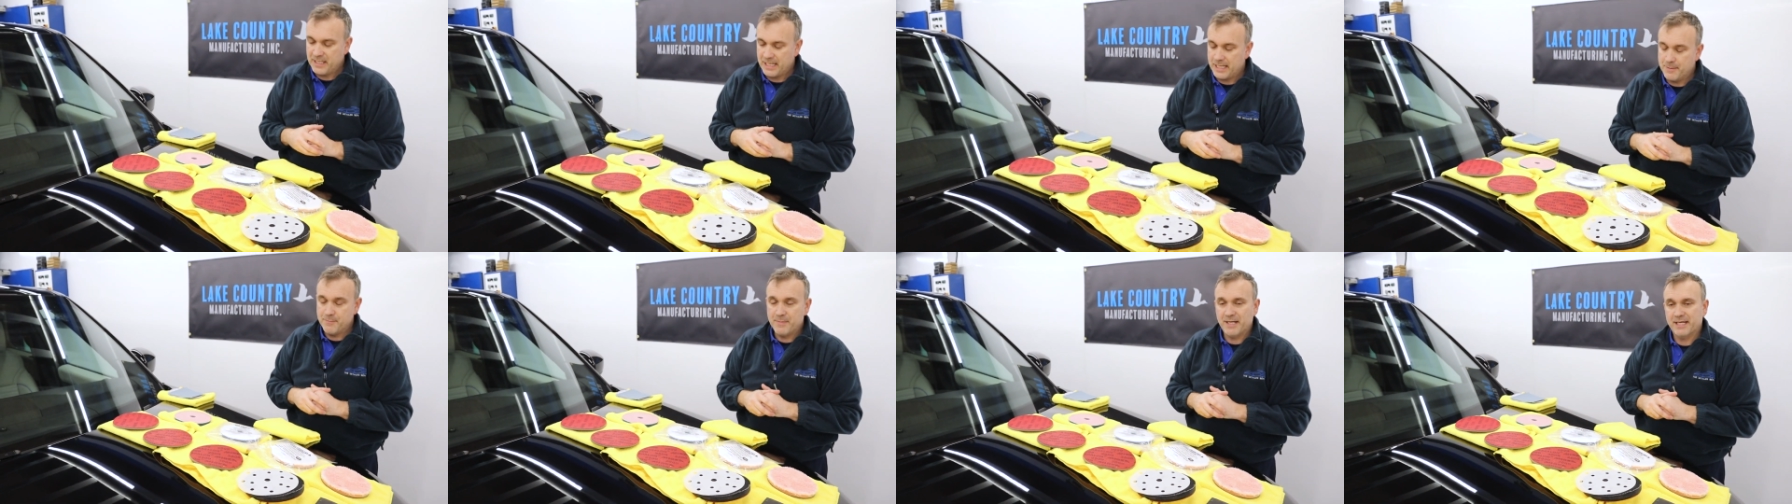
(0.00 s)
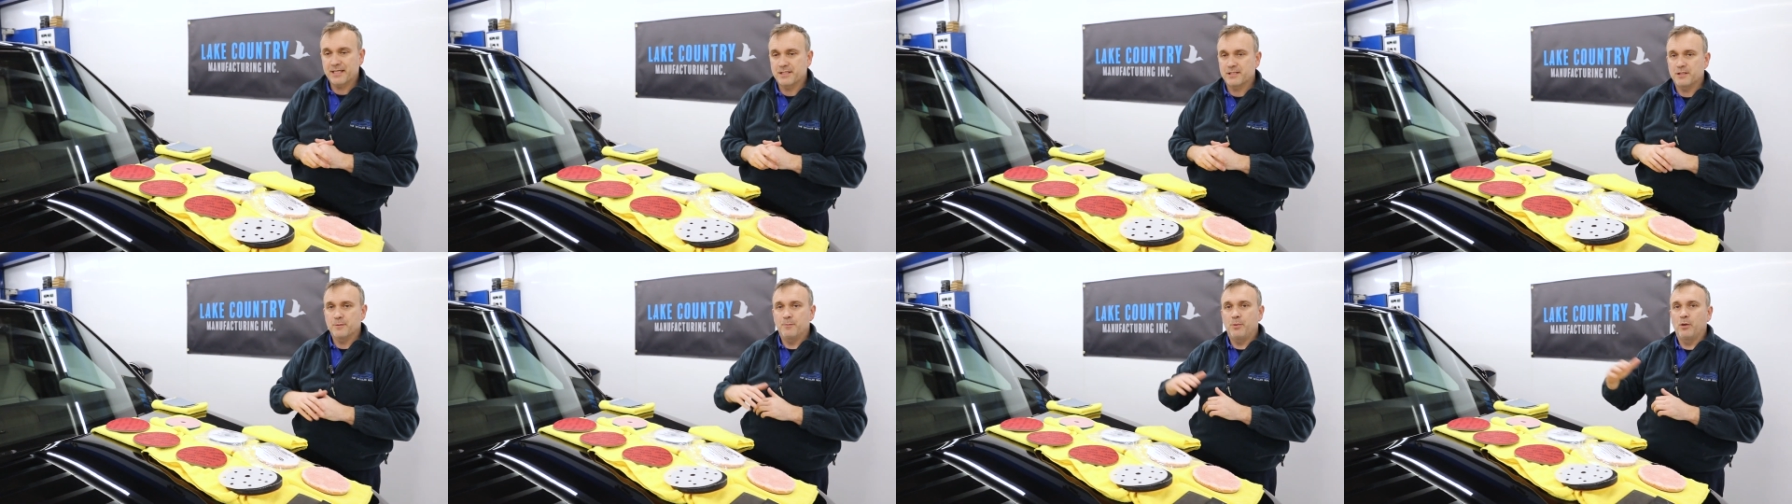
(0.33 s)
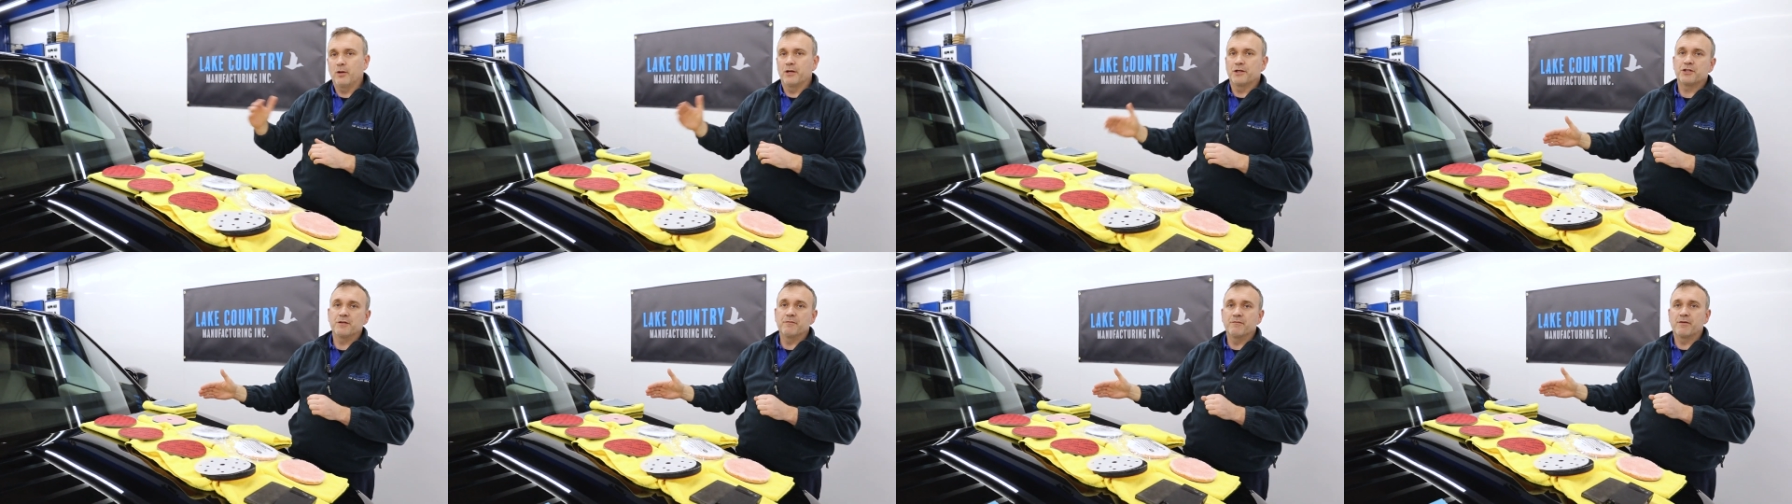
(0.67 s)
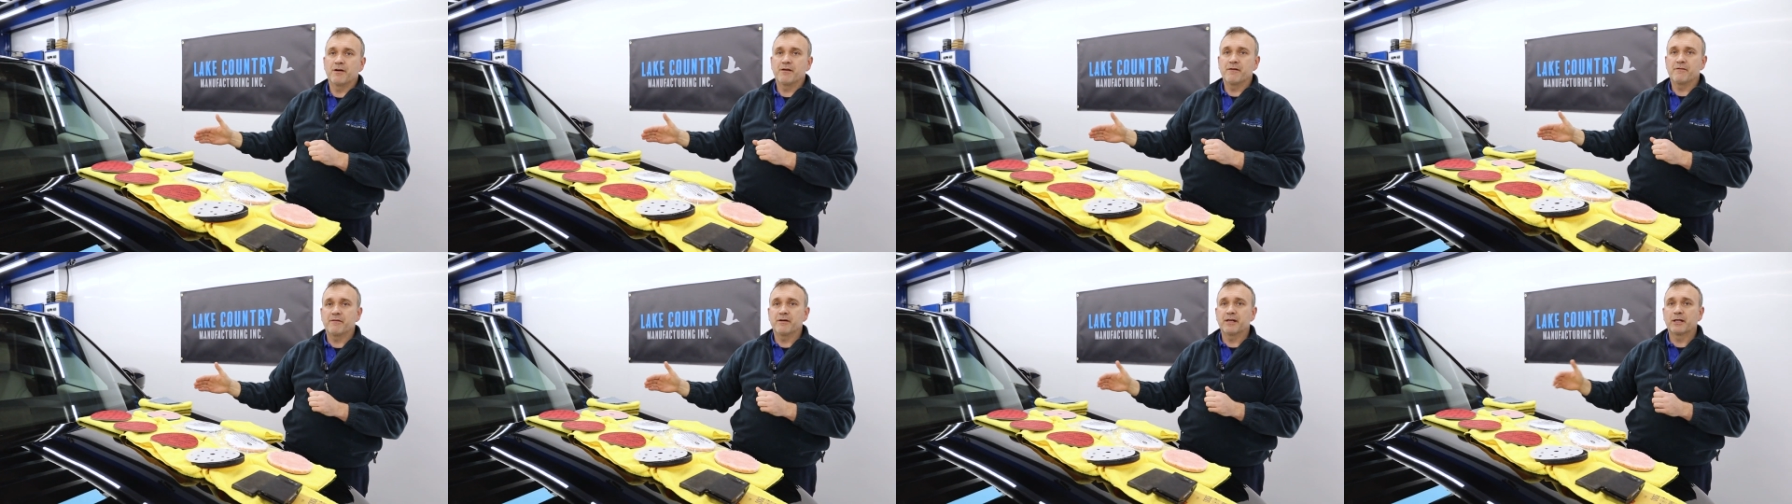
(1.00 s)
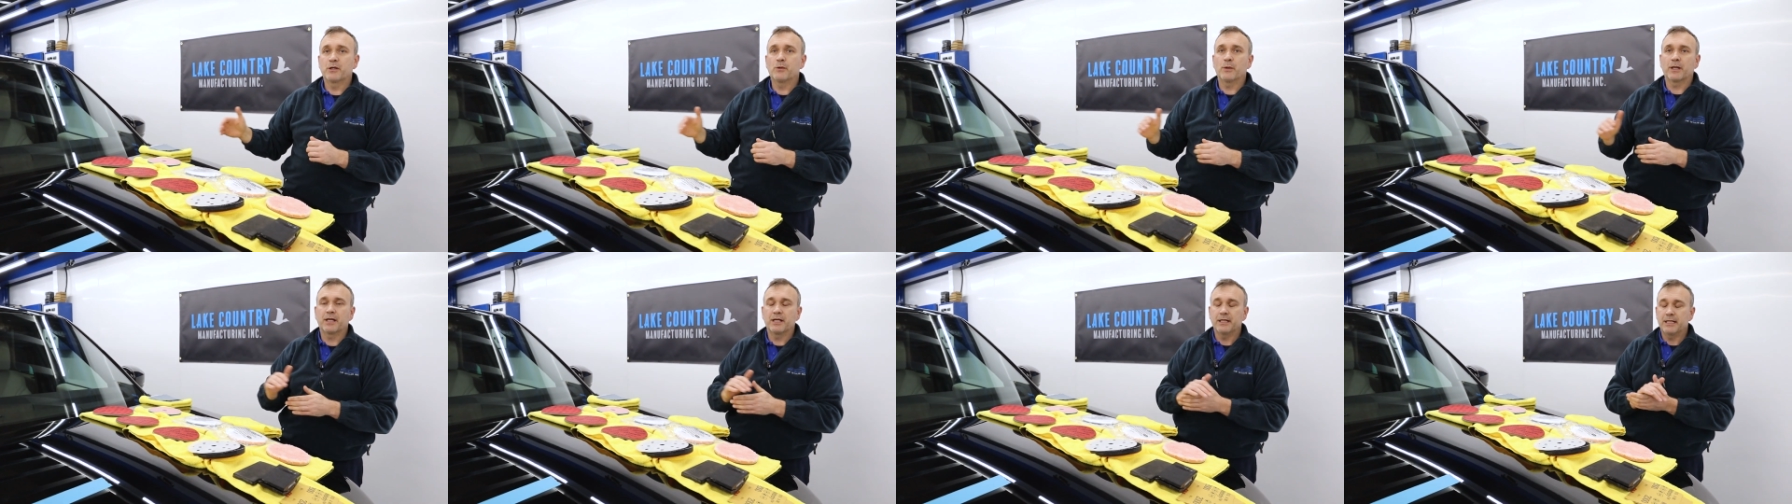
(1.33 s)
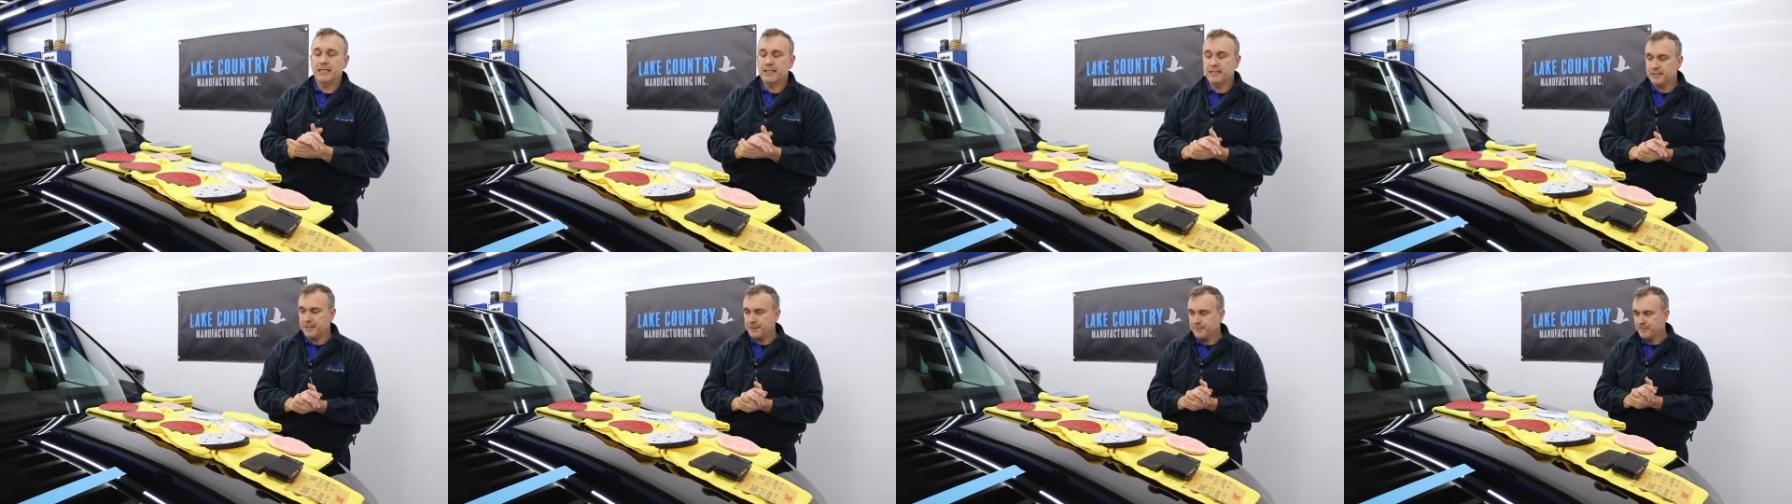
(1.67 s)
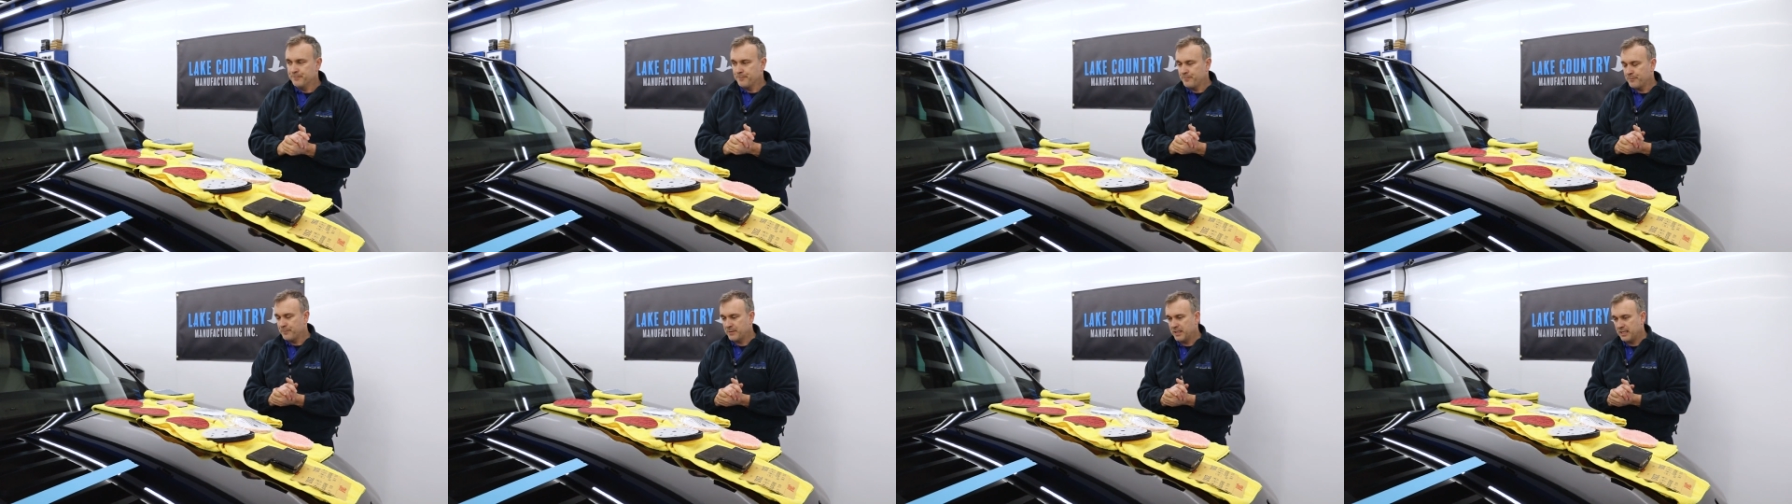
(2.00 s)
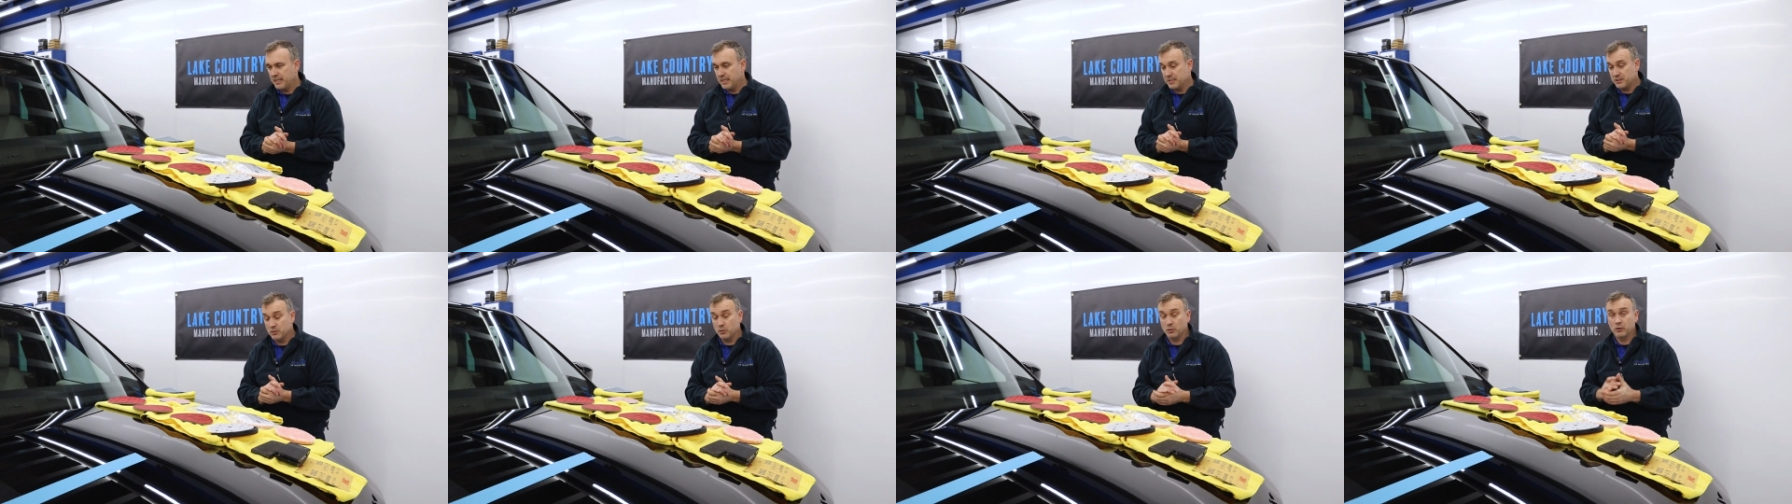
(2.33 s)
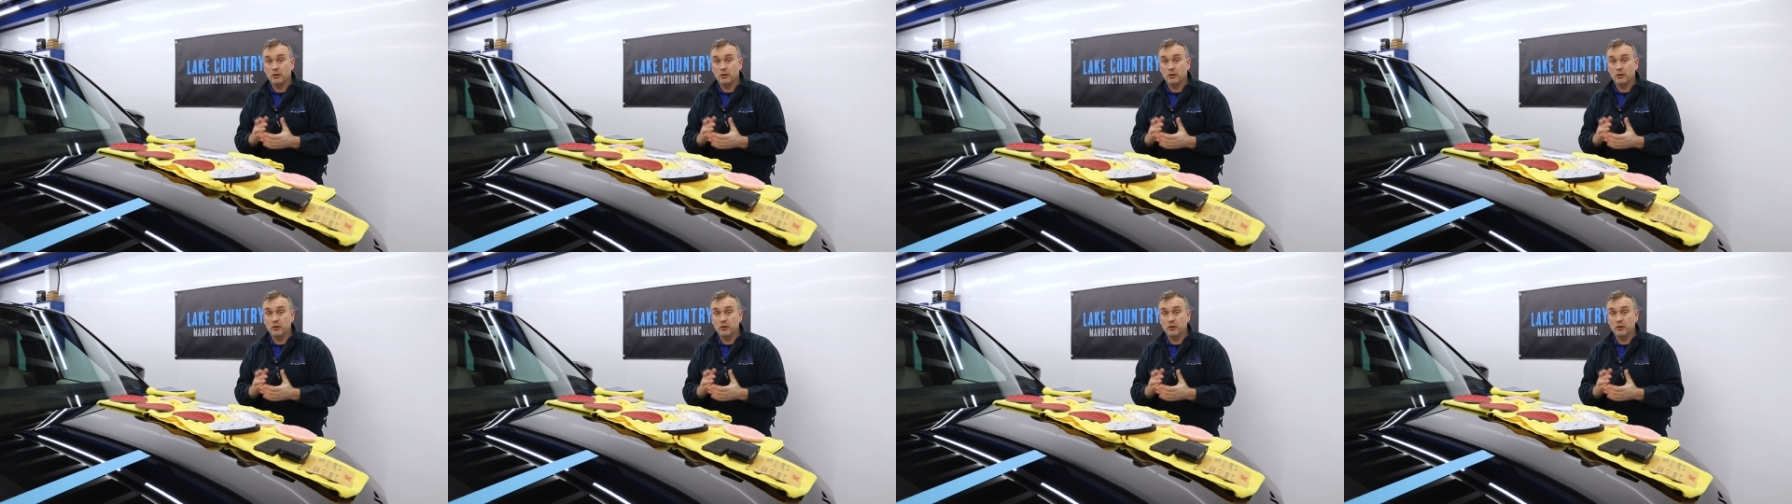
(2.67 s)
it makes the polishing very, very quick and easy. It's a